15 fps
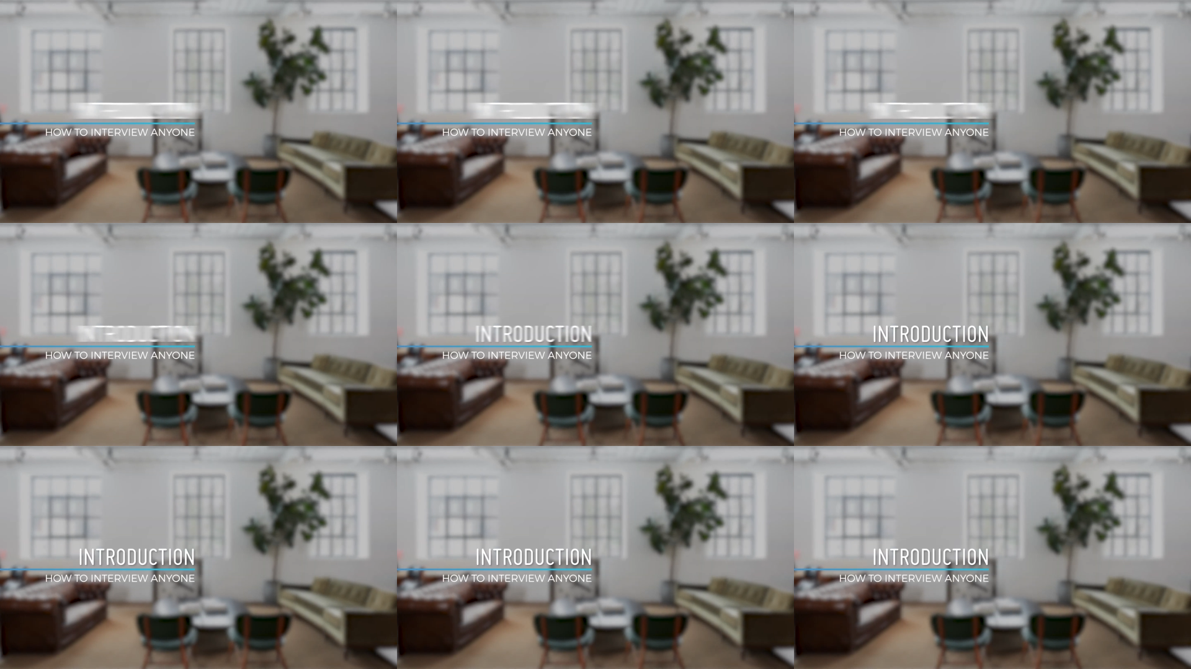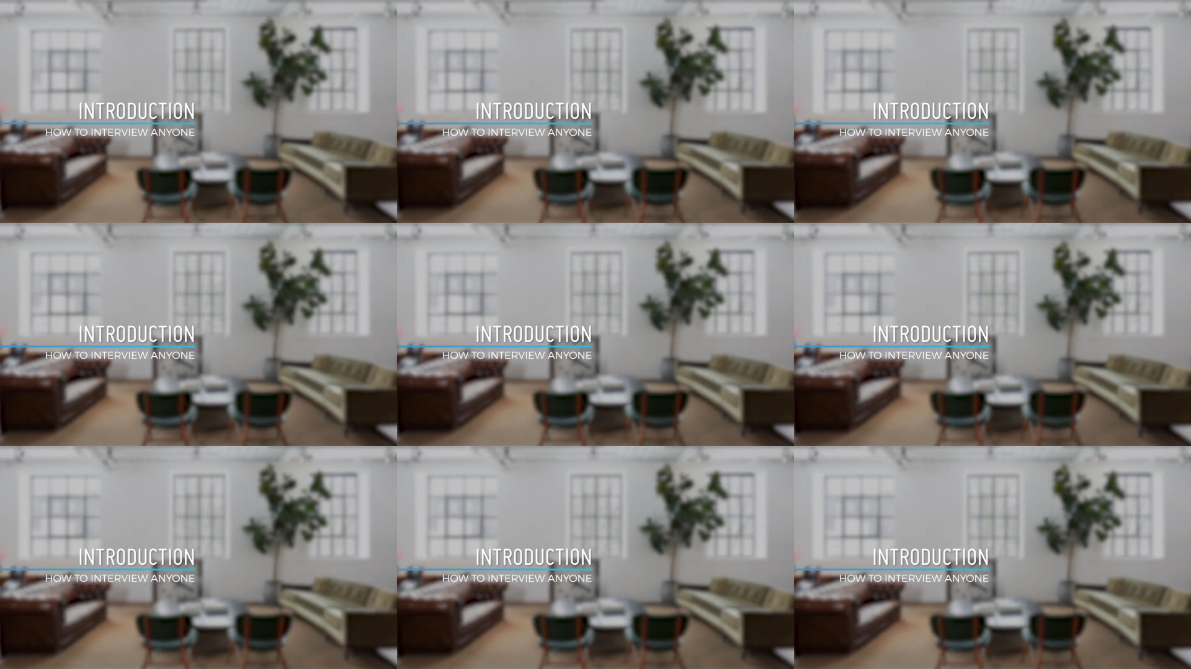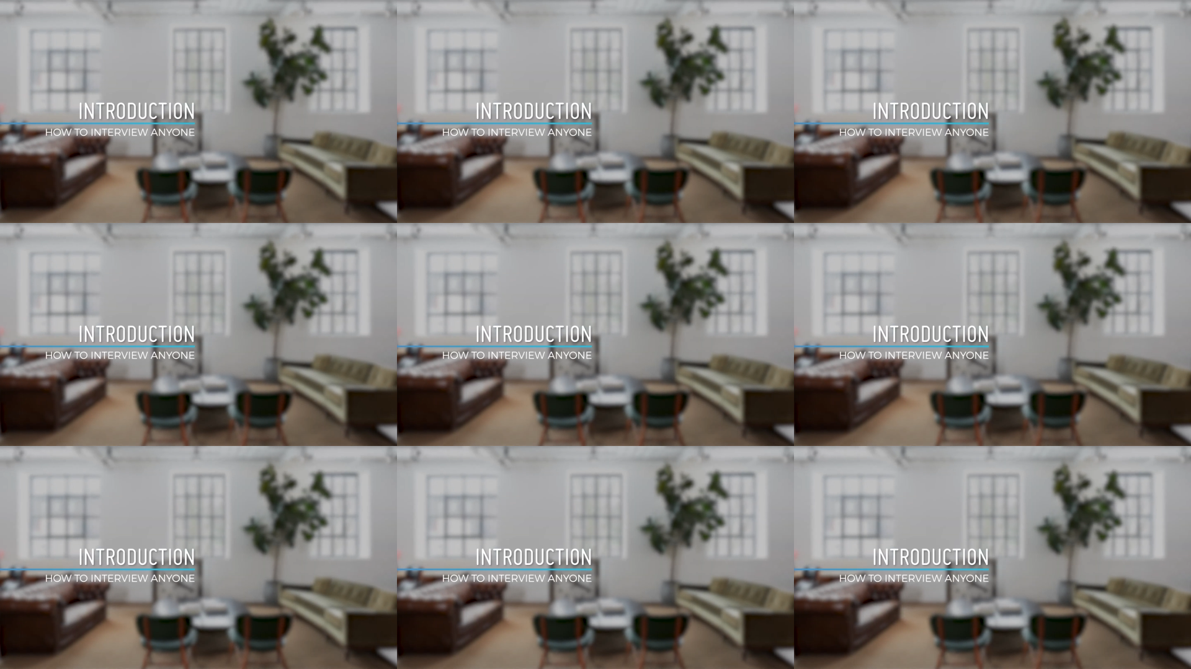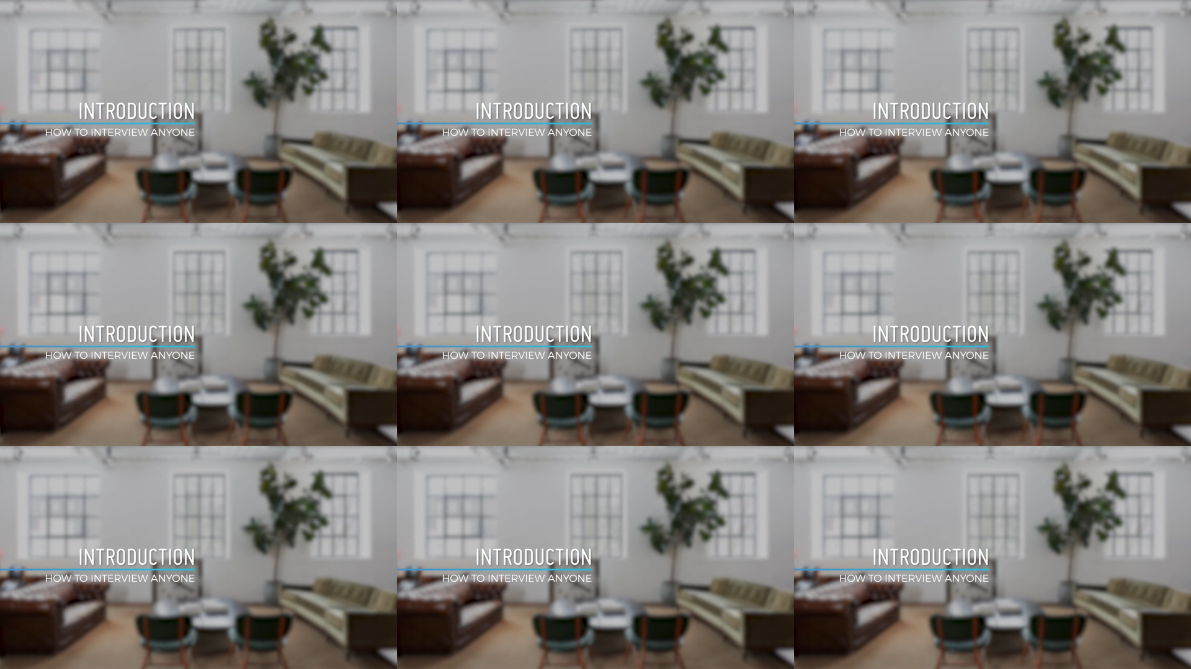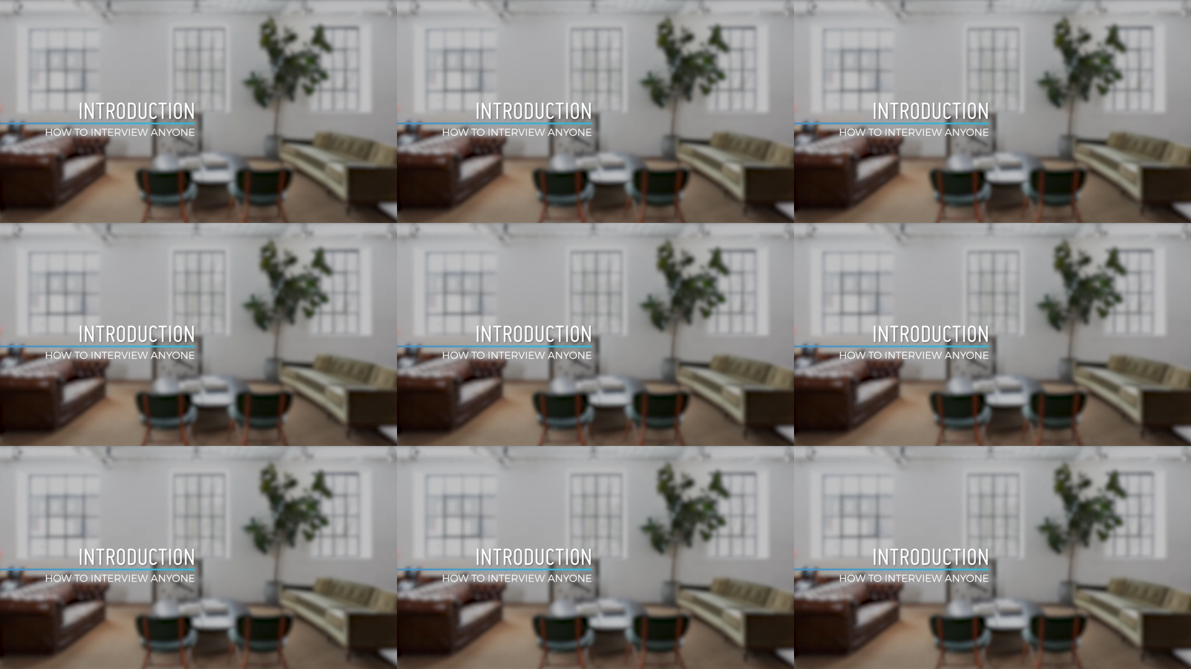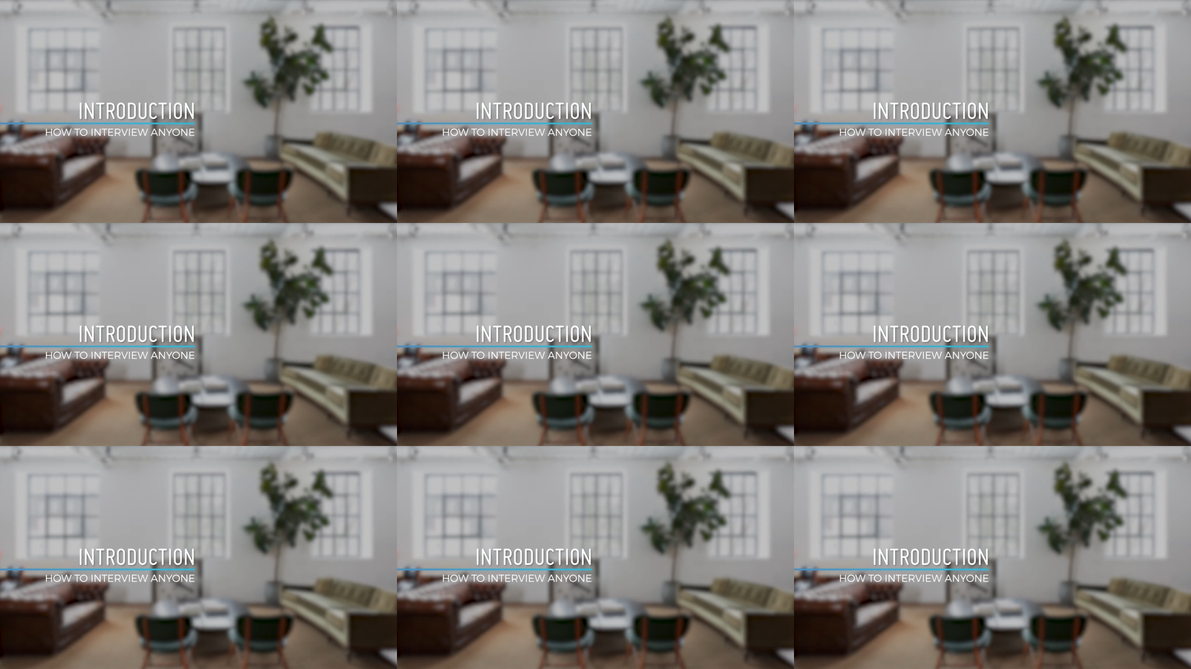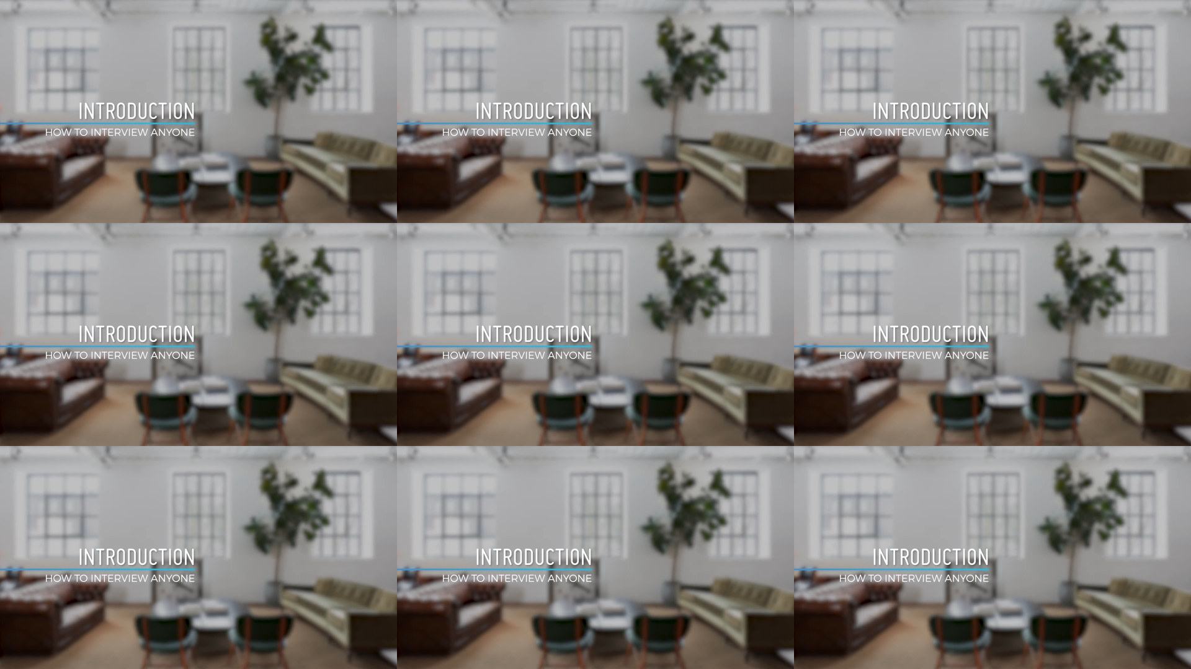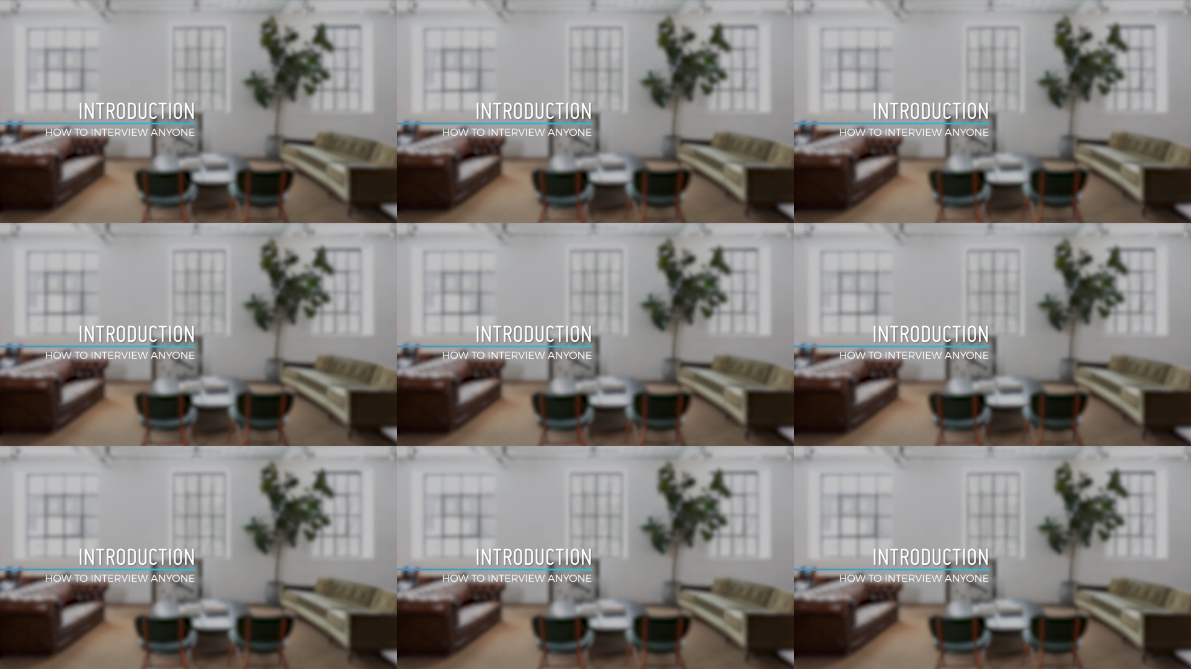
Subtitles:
(no speaker visible)